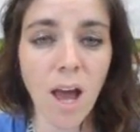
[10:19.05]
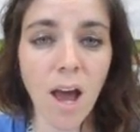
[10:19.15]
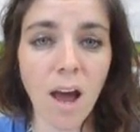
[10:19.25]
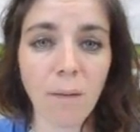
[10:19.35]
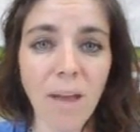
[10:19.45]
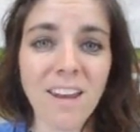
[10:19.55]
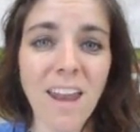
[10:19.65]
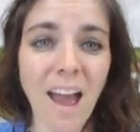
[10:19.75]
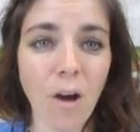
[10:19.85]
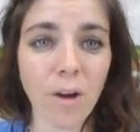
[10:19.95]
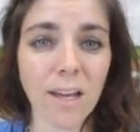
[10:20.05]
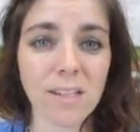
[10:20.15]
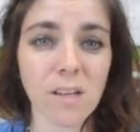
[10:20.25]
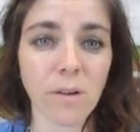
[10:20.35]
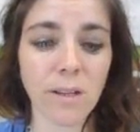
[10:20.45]
um, and now it's
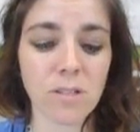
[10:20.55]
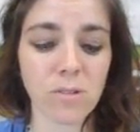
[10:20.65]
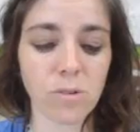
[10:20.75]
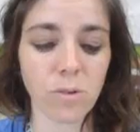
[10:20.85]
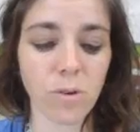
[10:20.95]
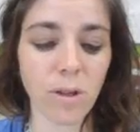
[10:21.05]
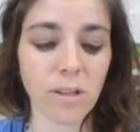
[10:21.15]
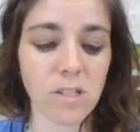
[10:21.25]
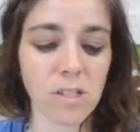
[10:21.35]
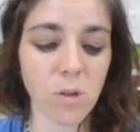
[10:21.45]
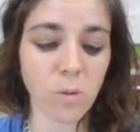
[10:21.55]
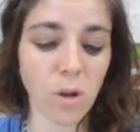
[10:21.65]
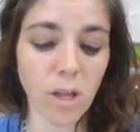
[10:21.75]
going to, you know,